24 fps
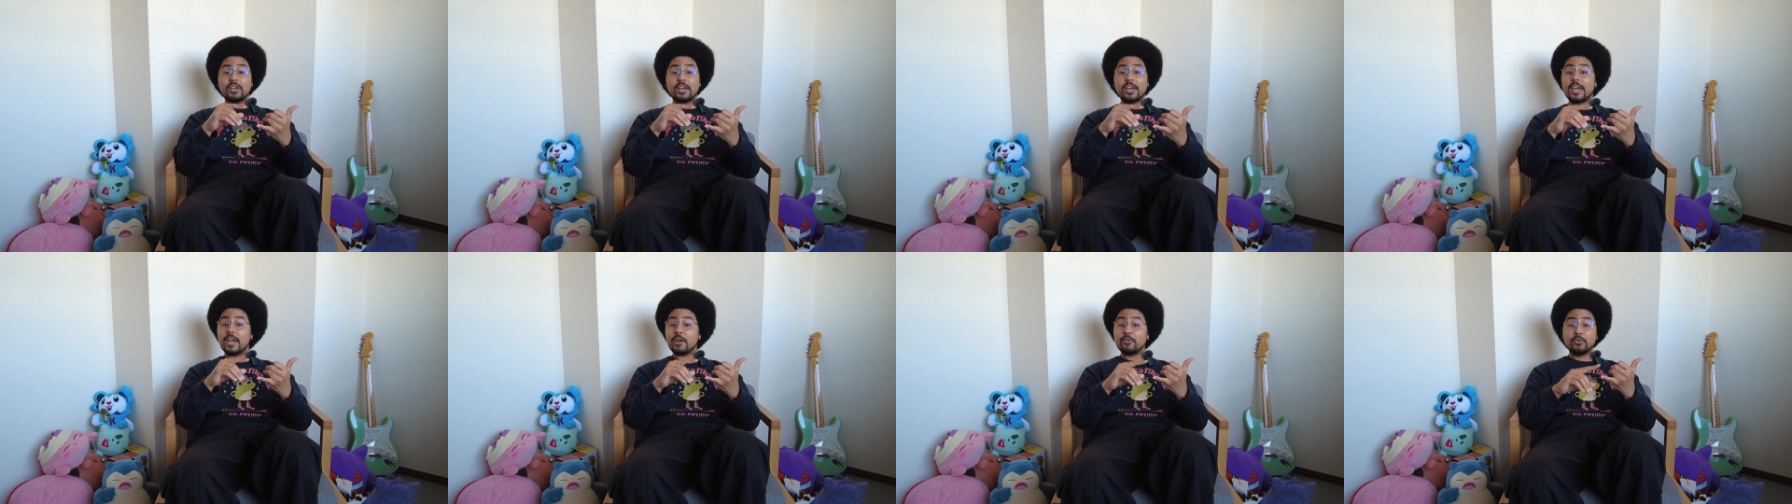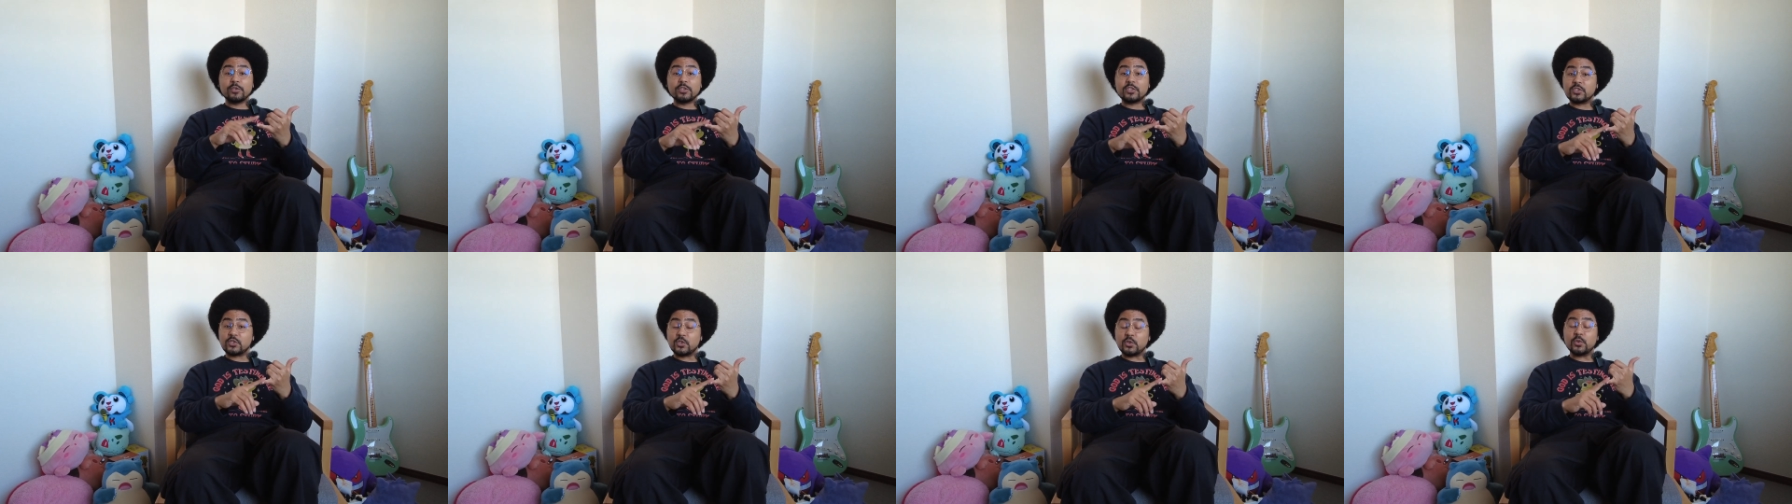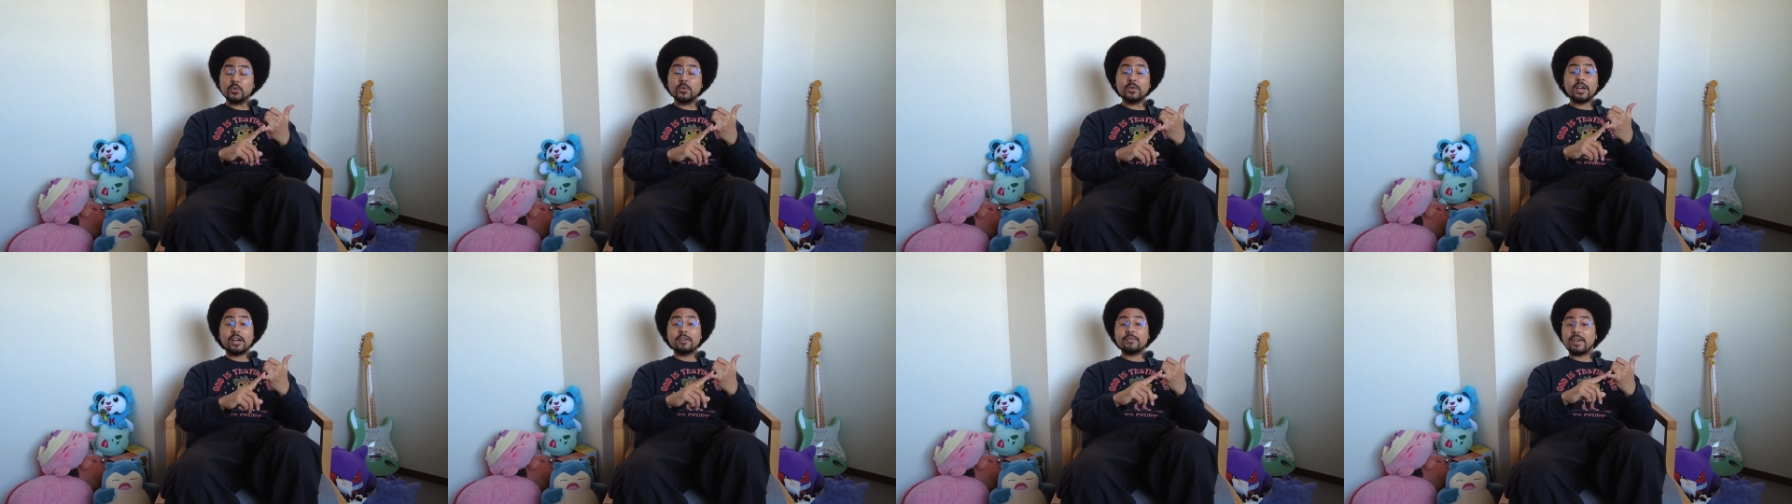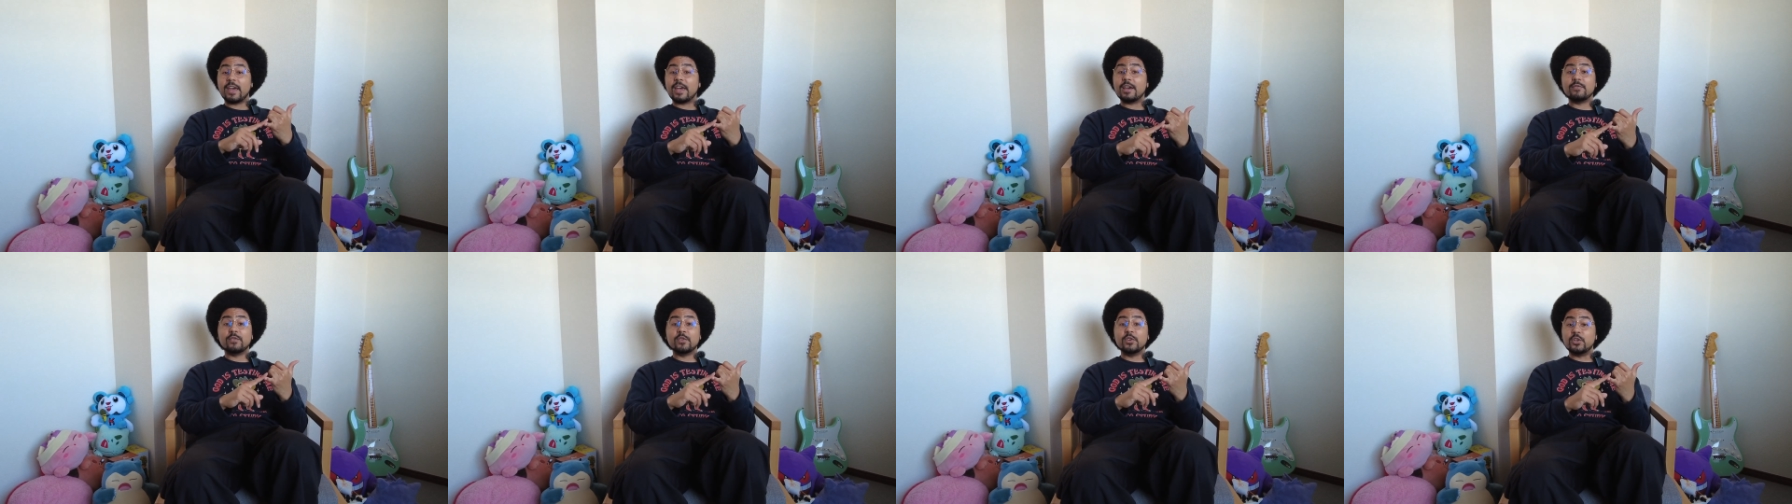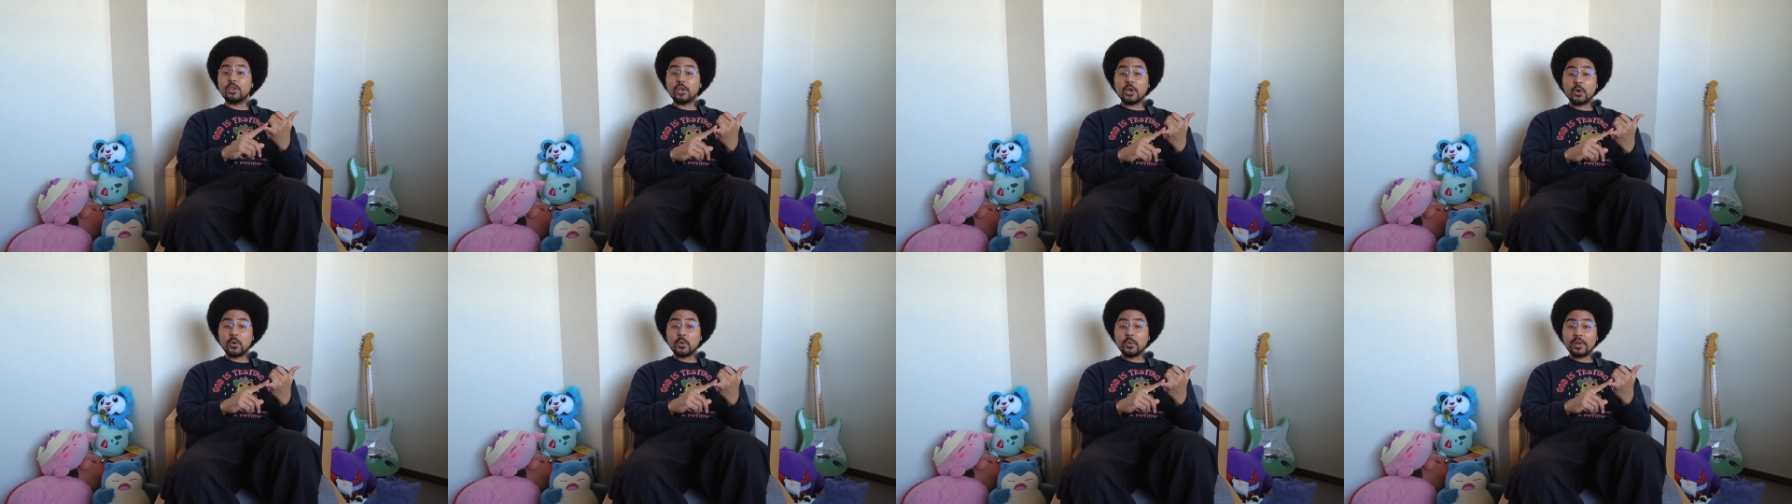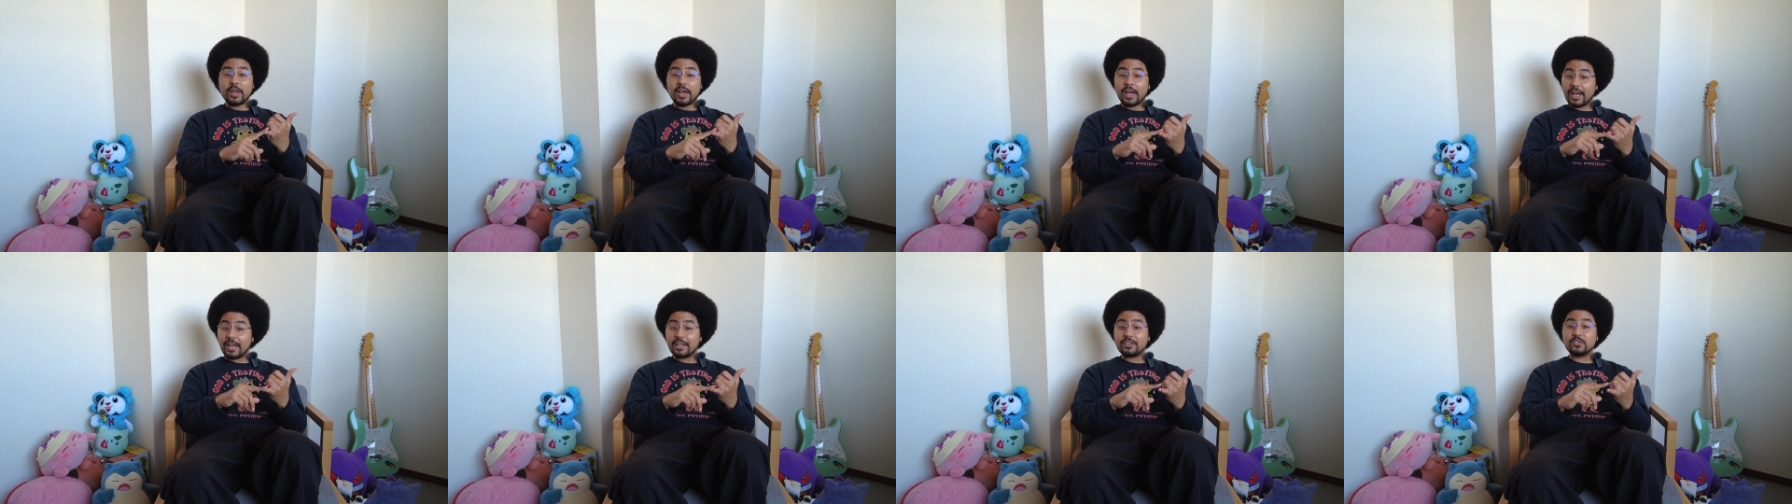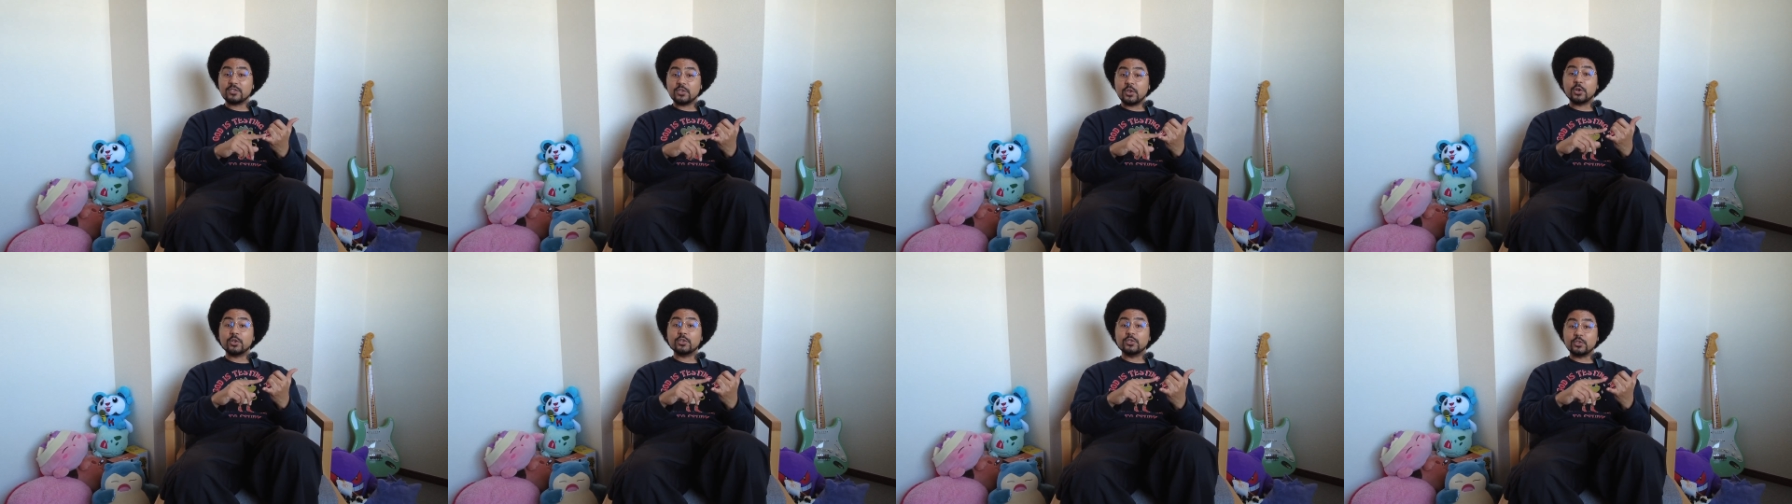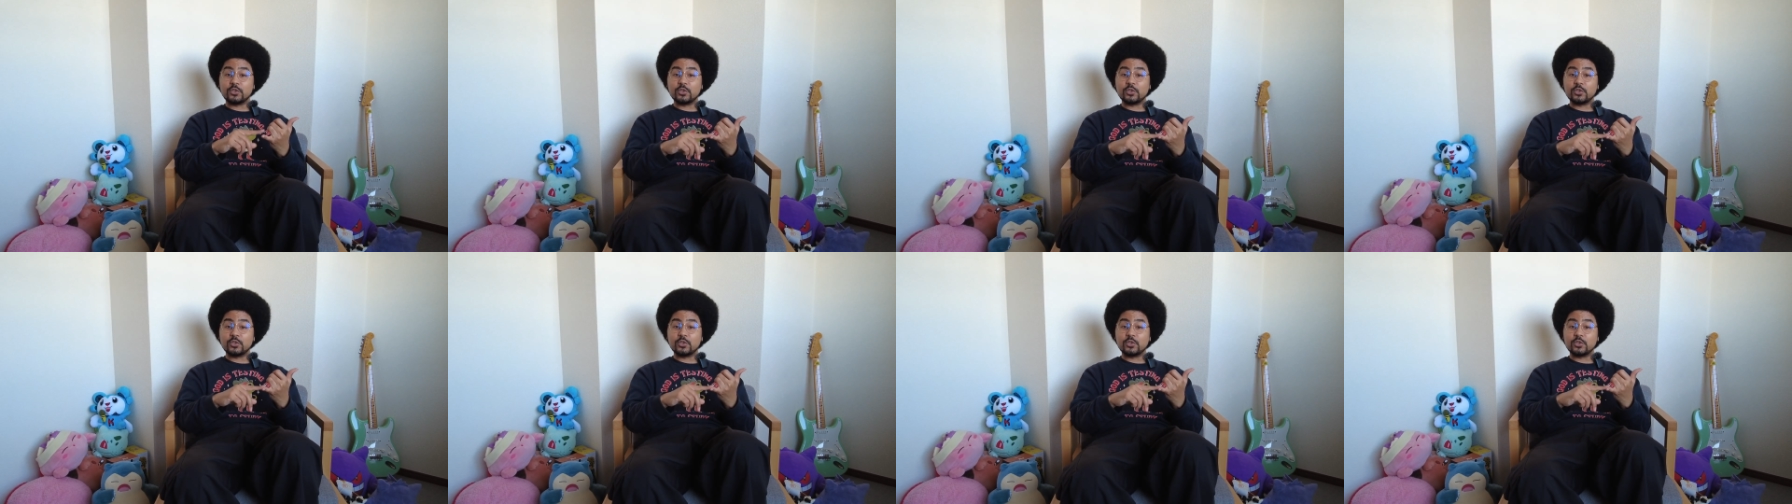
Every student I've ever known has gone